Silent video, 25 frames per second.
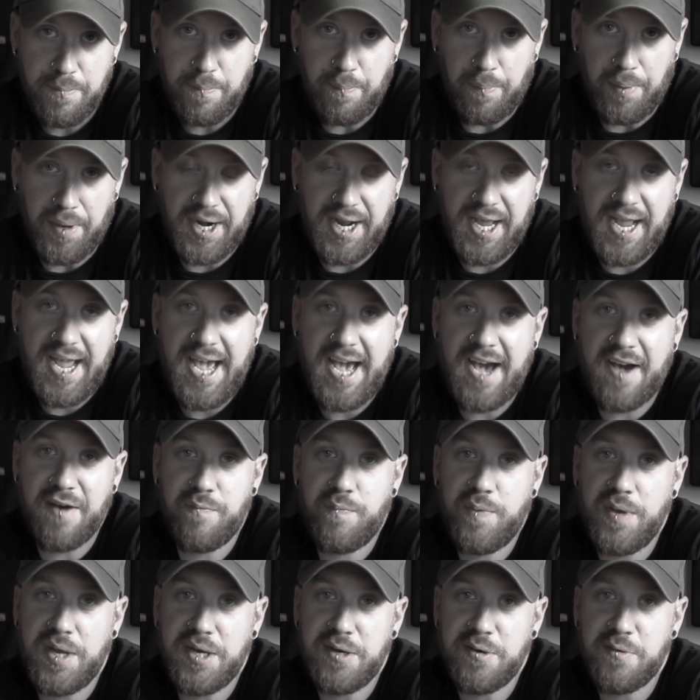but I
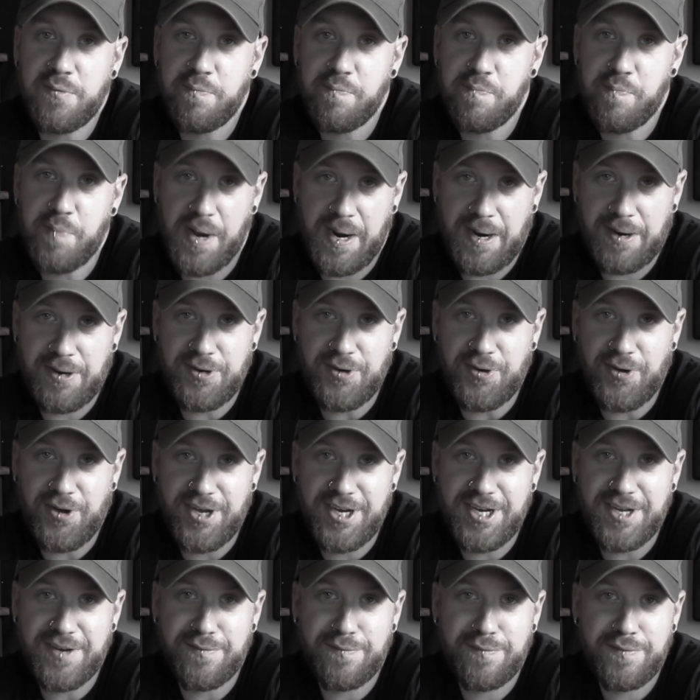have been
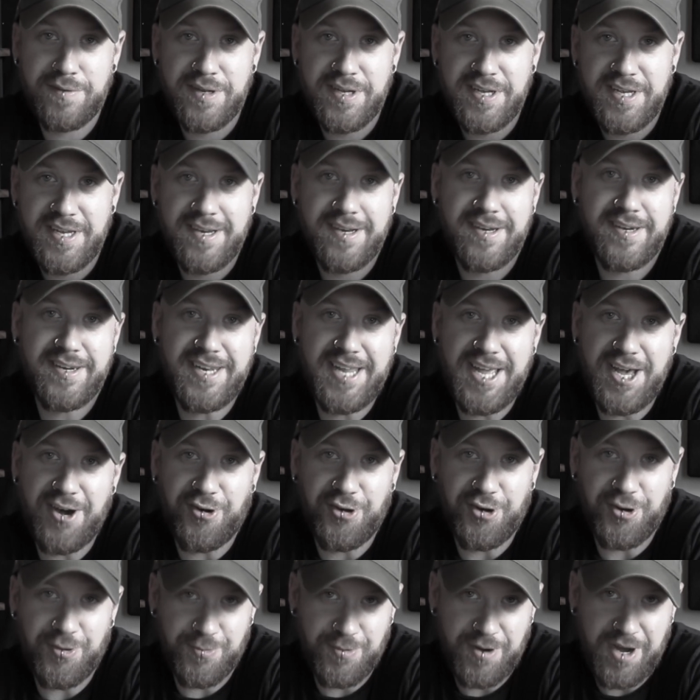paranoid of
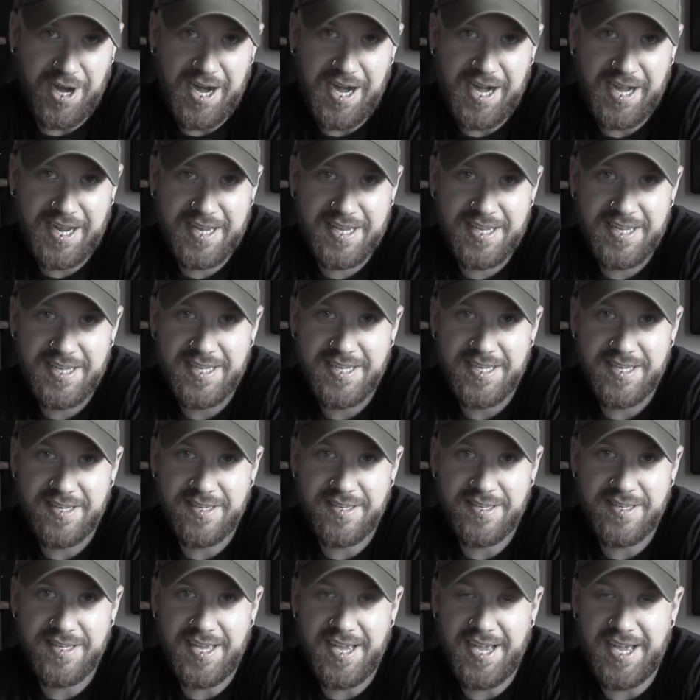nailing a rock
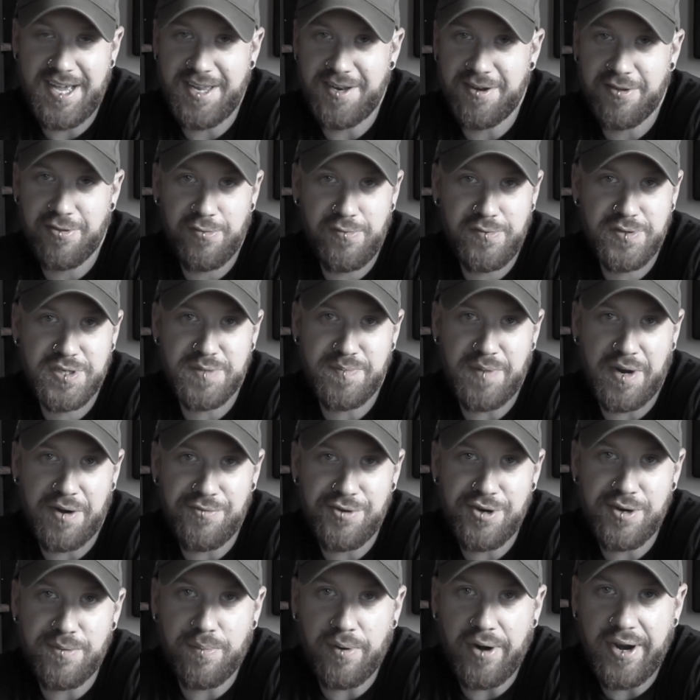and losing my
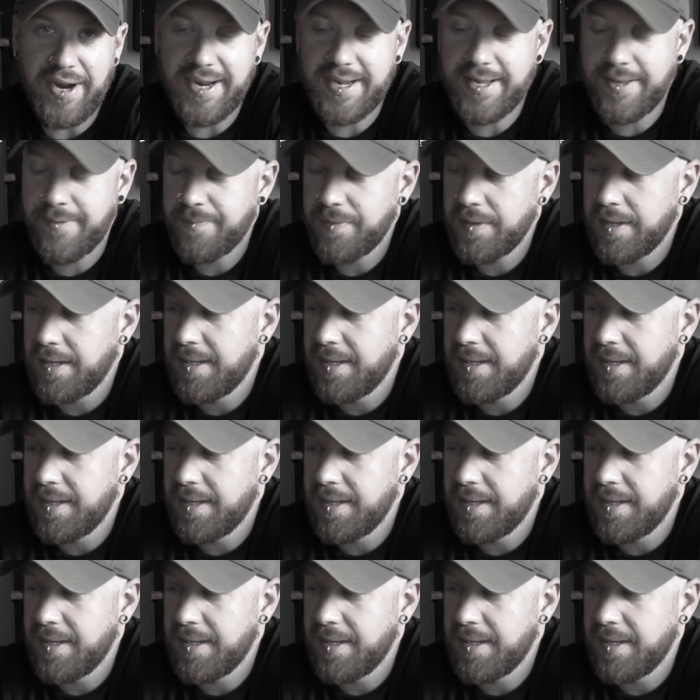rear brake.